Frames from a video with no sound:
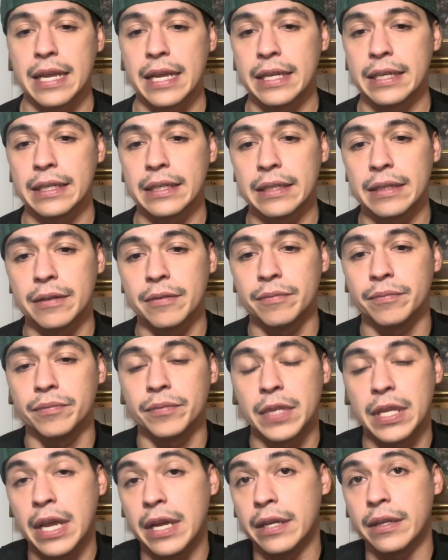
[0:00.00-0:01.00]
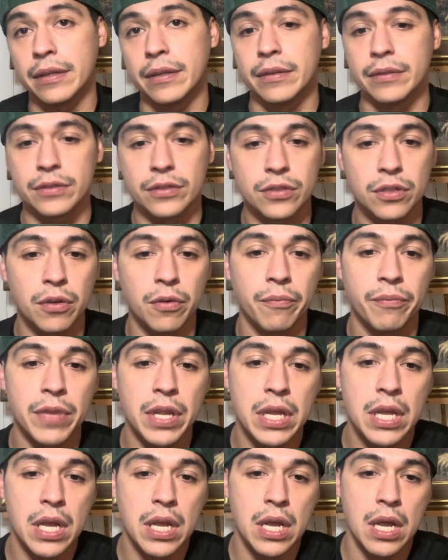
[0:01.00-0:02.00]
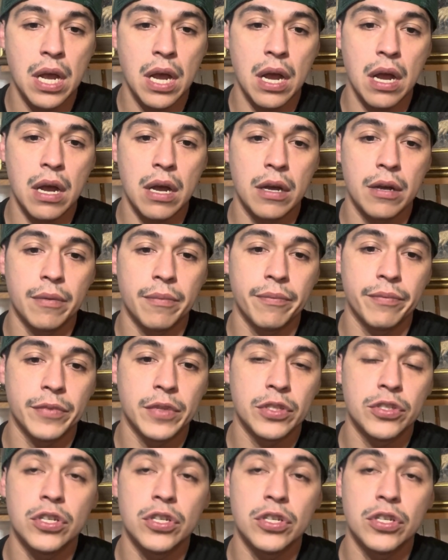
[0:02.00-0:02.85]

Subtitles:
And yeah, so the